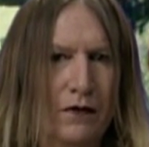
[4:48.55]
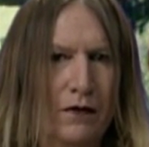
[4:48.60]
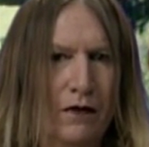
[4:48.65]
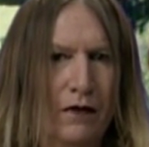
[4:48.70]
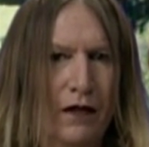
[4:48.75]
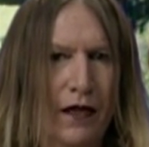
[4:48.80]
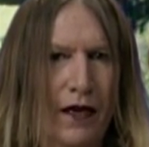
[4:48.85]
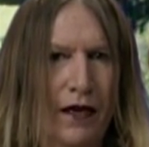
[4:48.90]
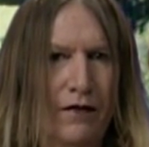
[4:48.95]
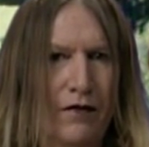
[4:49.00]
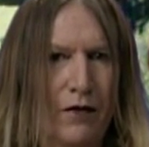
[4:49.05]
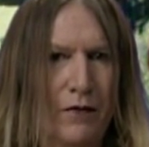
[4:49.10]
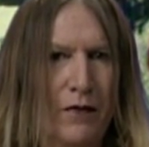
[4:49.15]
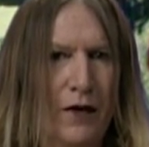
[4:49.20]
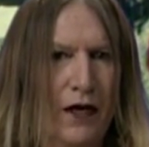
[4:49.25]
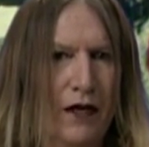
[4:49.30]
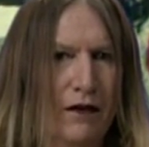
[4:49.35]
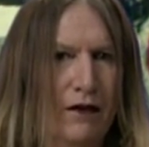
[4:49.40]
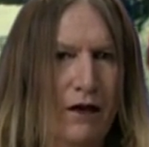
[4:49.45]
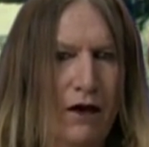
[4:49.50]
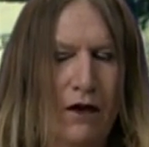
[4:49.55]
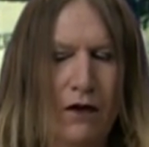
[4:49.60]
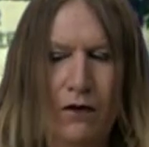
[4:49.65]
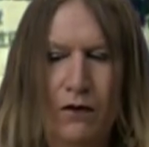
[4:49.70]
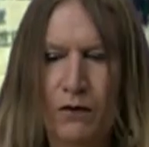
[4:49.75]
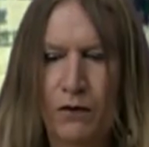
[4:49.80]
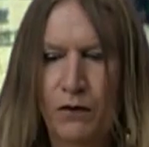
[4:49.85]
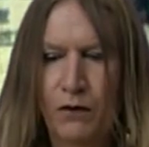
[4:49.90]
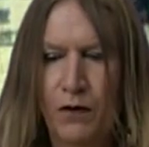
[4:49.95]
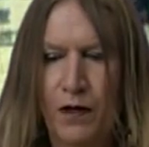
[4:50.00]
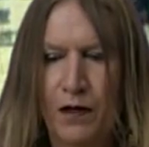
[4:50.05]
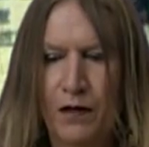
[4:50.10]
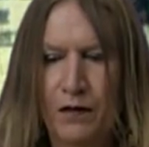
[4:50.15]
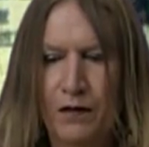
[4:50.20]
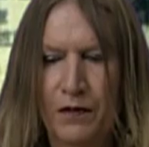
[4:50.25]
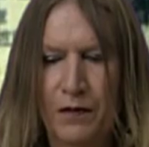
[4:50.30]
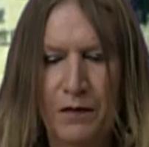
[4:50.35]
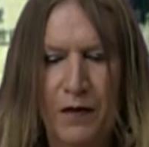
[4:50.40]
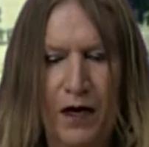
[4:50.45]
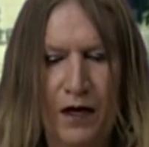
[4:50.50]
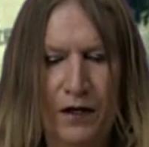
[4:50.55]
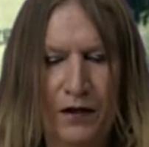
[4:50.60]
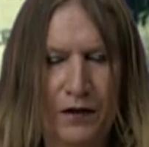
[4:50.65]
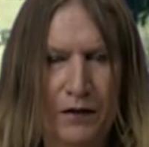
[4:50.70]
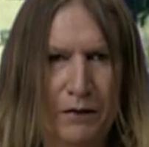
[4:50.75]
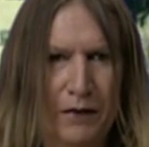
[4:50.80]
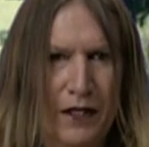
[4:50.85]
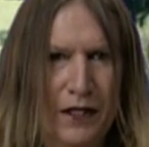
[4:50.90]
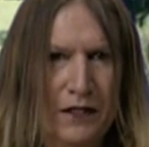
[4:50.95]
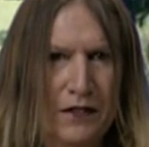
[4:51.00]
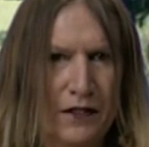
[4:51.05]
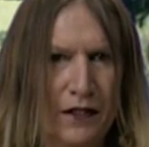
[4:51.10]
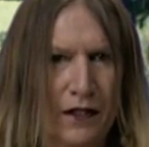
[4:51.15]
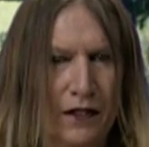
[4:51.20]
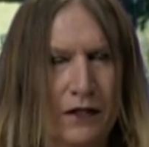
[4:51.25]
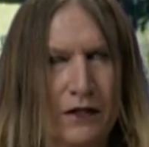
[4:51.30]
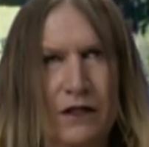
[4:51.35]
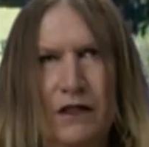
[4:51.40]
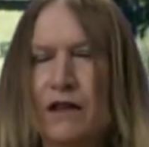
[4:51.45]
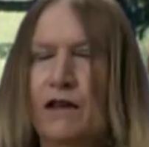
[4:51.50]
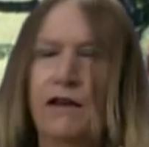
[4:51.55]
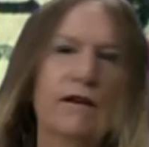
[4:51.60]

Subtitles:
let everybody know what the mark of the beast is.